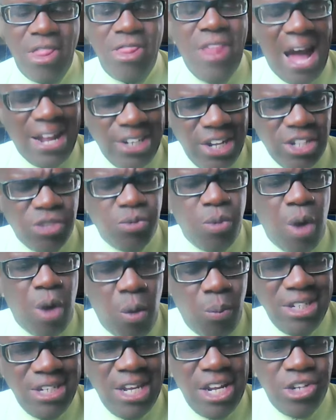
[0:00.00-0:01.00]
That is what
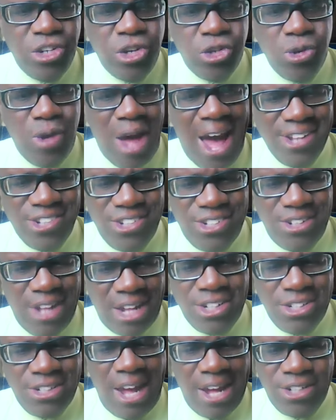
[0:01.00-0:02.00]
we need to ass
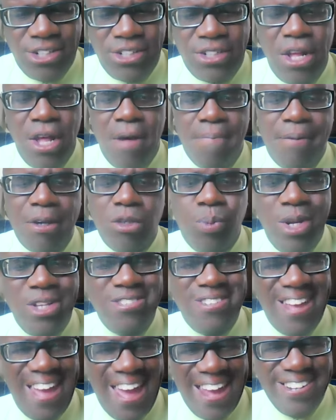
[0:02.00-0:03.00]
assess, but we
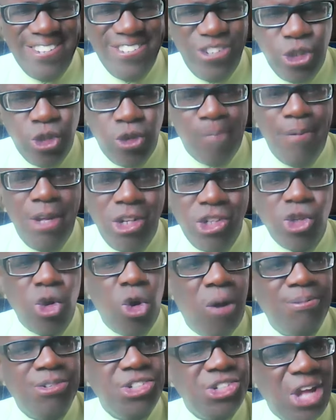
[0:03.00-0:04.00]
tend to be
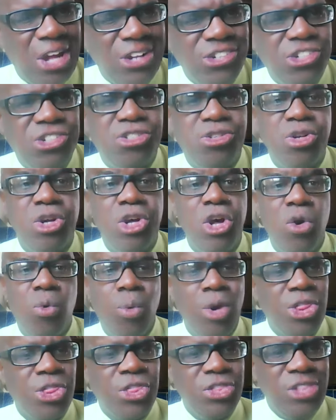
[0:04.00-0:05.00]
so obsessed
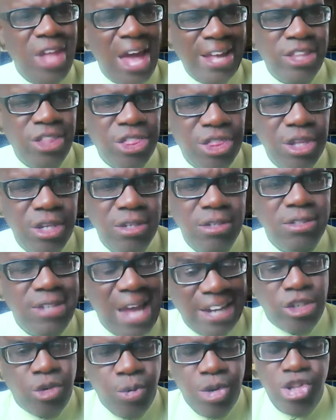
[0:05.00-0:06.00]
with debt,
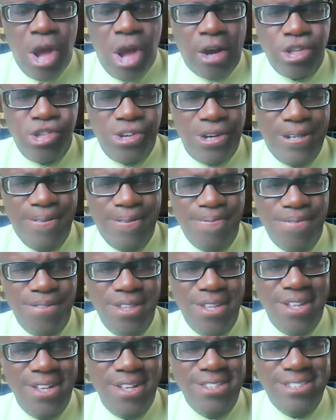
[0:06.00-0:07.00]
debt reduction
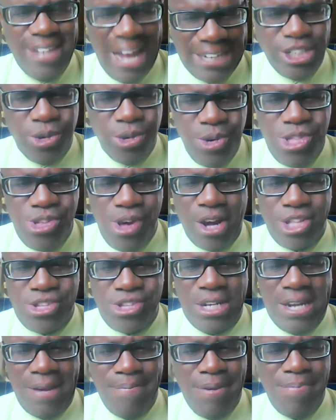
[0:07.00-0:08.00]
debt
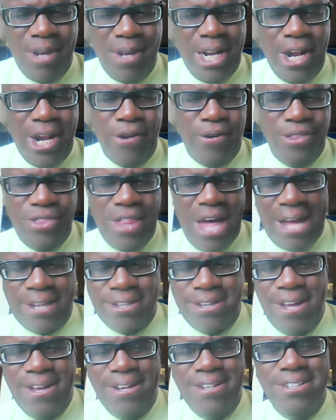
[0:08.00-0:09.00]
reduction, let me be clear on
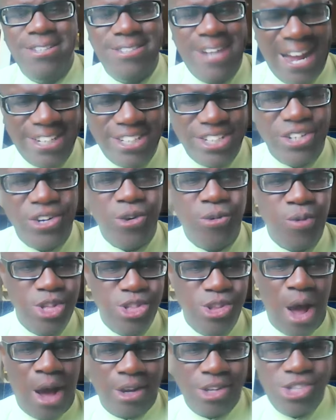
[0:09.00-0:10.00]
that, debt
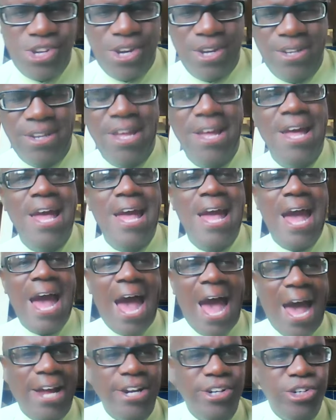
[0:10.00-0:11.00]
reduction
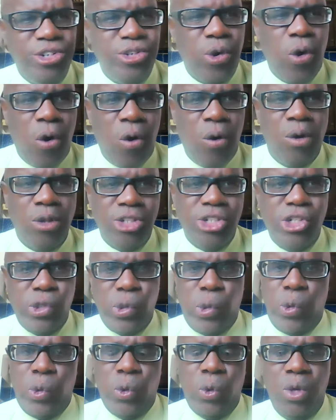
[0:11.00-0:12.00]
and
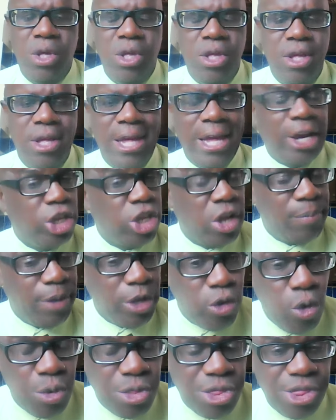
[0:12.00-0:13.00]
also
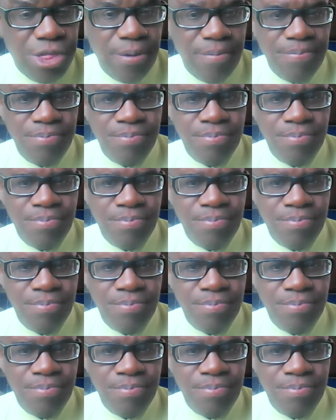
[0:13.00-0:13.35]
economic growth.